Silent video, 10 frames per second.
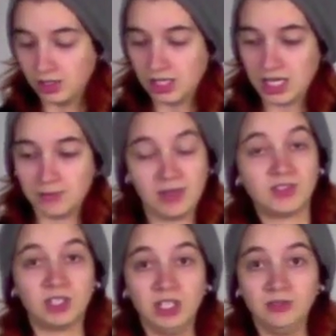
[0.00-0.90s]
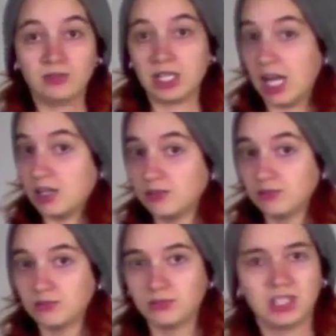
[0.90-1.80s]
And basically, again,
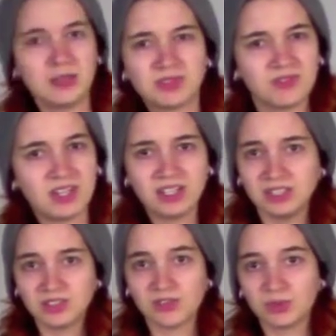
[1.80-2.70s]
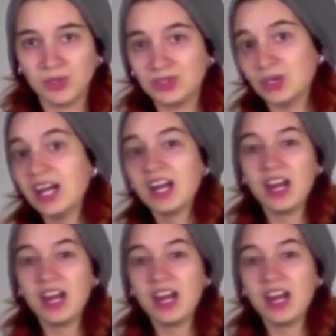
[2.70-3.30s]
the names are very self-explanatory.